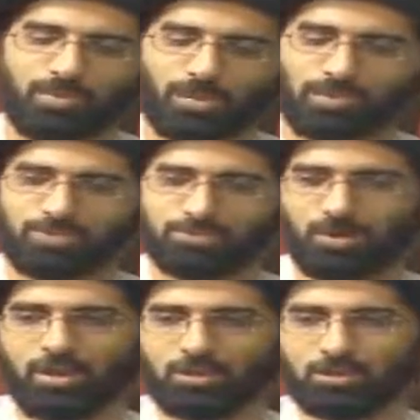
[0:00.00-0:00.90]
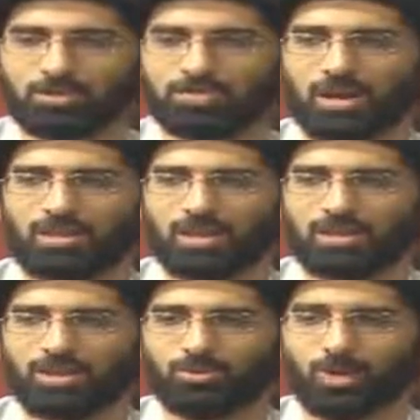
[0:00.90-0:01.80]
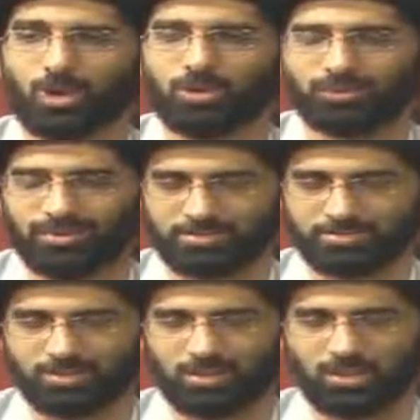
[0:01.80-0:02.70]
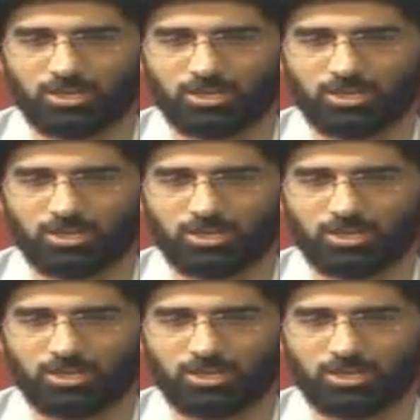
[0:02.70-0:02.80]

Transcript: May Allah subhanahu wa ta'ala allow all of us